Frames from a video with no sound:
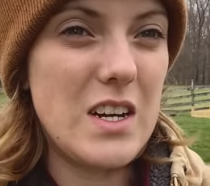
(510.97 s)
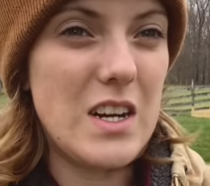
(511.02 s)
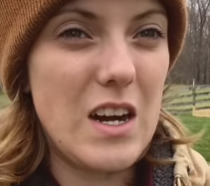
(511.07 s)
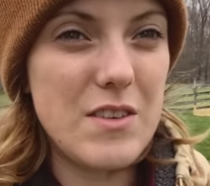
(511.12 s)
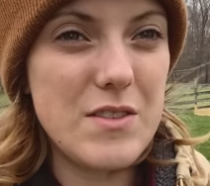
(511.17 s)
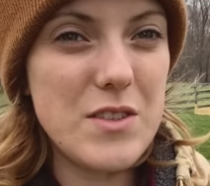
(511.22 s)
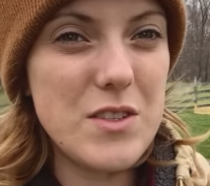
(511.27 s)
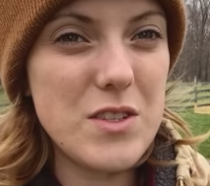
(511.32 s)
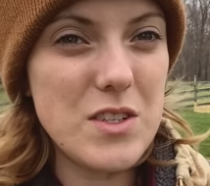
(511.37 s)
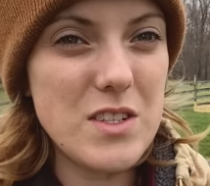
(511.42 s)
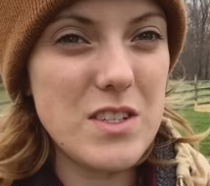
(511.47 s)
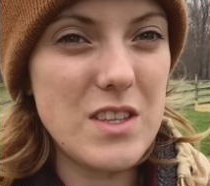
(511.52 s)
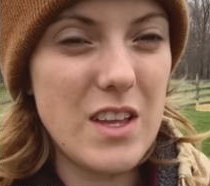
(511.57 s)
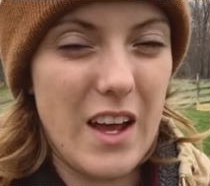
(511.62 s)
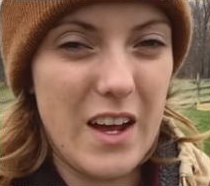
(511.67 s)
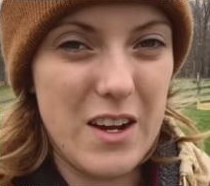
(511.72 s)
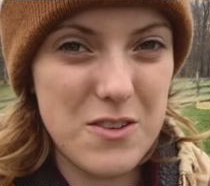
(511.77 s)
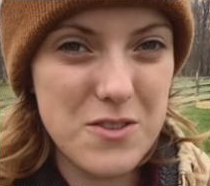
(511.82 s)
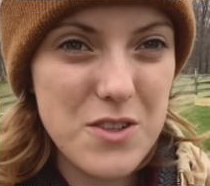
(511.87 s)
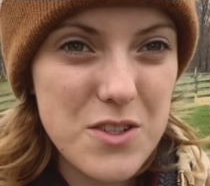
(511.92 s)
Obviously the
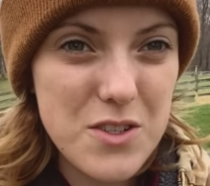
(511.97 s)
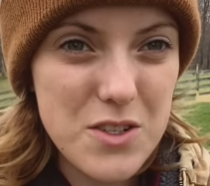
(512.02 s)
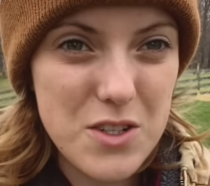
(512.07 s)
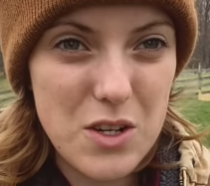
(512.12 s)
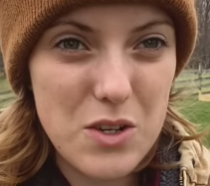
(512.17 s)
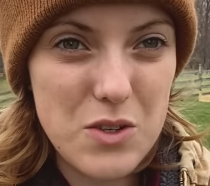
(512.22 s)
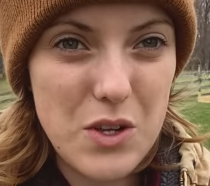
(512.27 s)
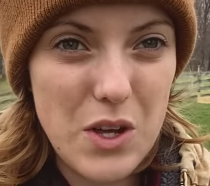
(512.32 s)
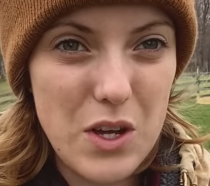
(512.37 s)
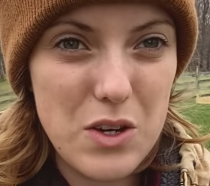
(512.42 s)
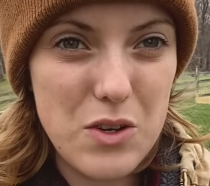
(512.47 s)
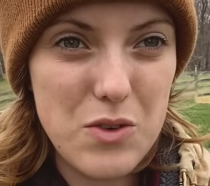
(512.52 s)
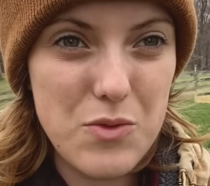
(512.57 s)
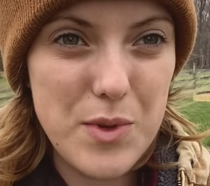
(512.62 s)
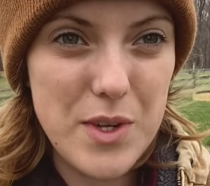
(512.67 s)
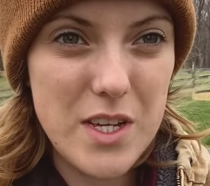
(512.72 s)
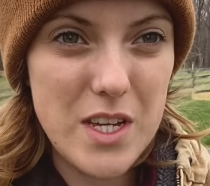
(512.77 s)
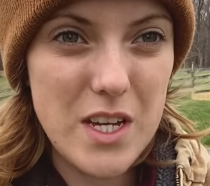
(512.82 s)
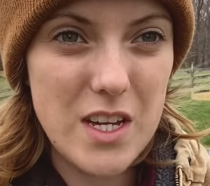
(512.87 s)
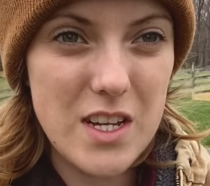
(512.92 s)
house is a no-go
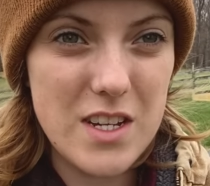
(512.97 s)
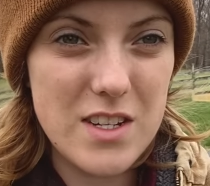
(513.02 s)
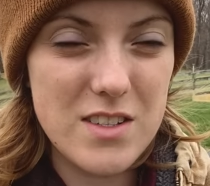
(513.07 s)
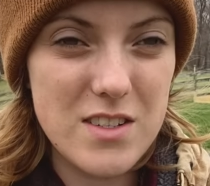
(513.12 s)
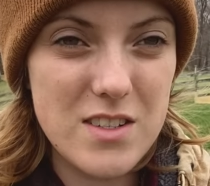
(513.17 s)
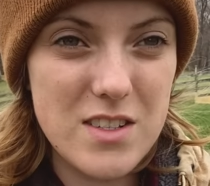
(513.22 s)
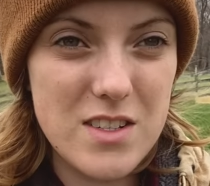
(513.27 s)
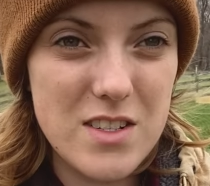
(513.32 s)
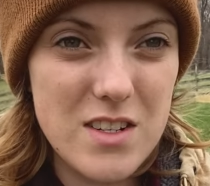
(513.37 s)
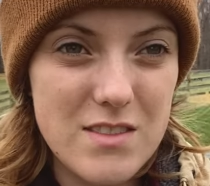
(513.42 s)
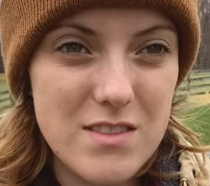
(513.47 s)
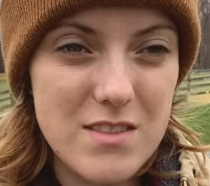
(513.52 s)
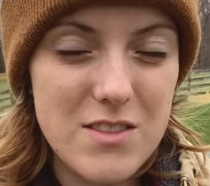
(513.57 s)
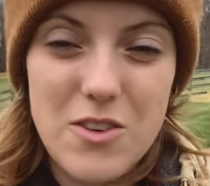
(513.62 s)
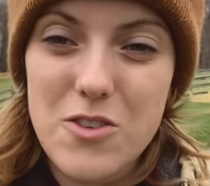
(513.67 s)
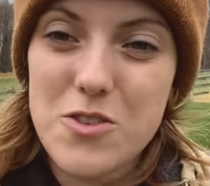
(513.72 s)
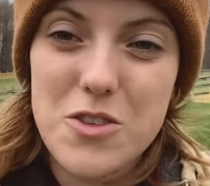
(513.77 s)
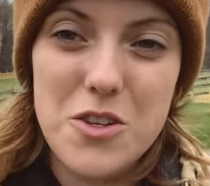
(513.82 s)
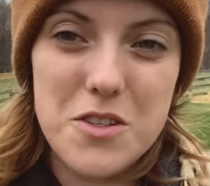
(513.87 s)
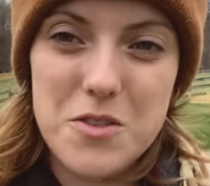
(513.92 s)
because
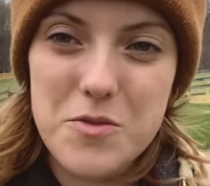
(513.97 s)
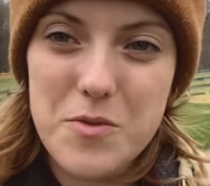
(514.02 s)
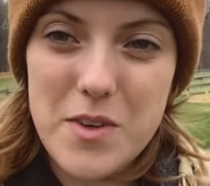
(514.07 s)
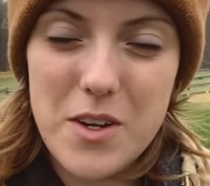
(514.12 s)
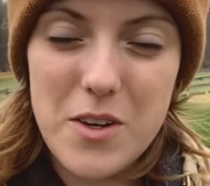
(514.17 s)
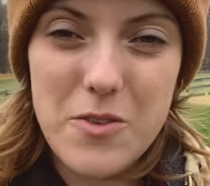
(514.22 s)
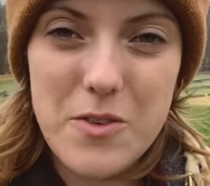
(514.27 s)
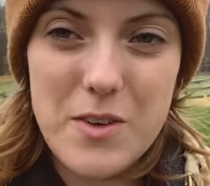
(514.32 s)
Yoshi doesn't want to go